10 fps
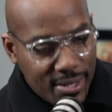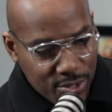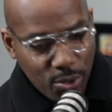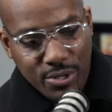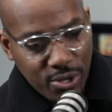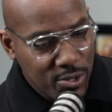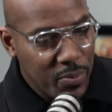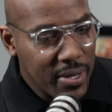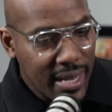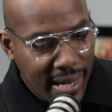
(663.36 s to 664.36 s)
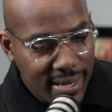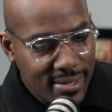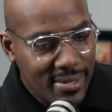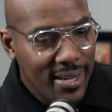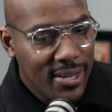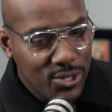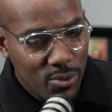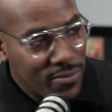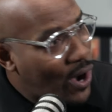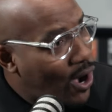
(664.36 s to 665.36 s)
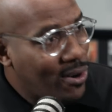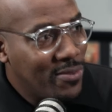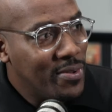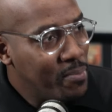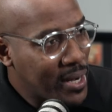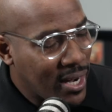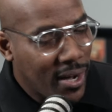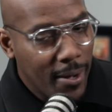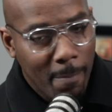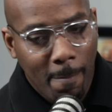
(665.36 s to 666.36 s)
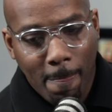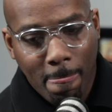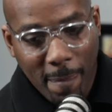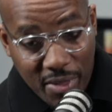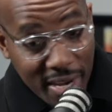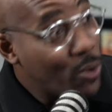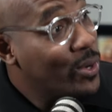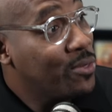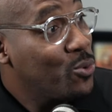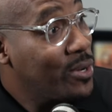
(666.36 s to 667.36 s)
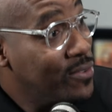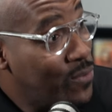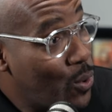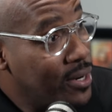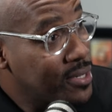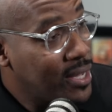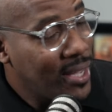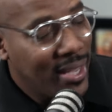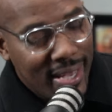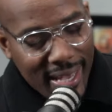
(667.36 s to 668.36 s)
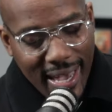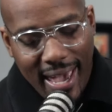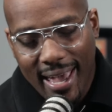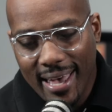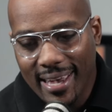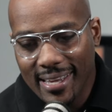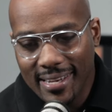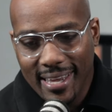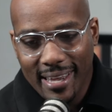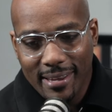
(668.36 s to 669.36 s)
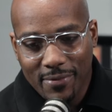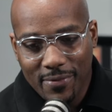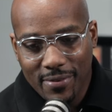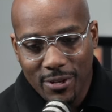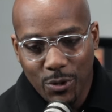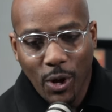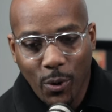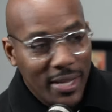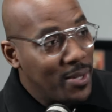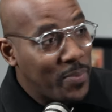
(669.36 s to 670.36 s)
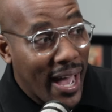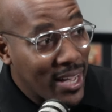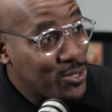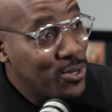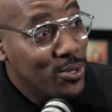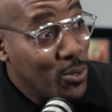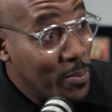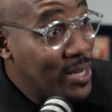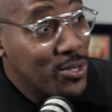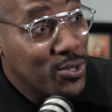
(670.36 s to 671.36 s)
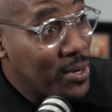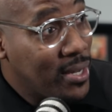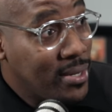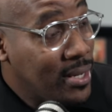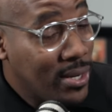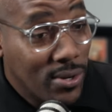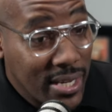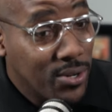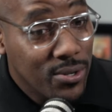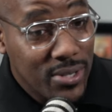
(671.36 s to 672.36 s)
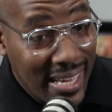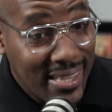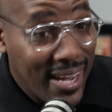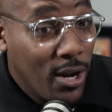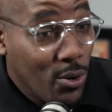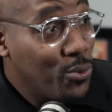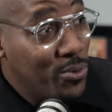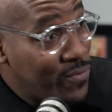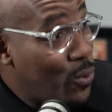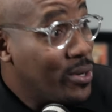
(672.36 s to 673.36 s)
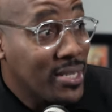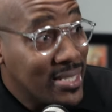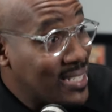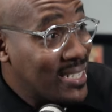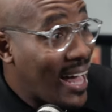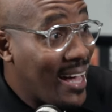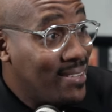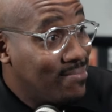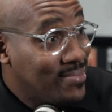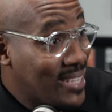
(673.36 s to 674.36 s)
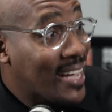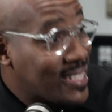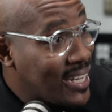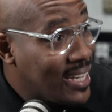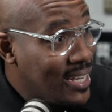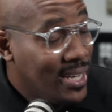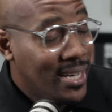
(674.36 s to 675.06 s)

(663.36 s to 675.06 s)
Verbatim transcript: Story Church began to evolve and become. And then I went through a divorce. And if you know any pastors or ministry, you know, leaders that go through divorces, it's not sexy.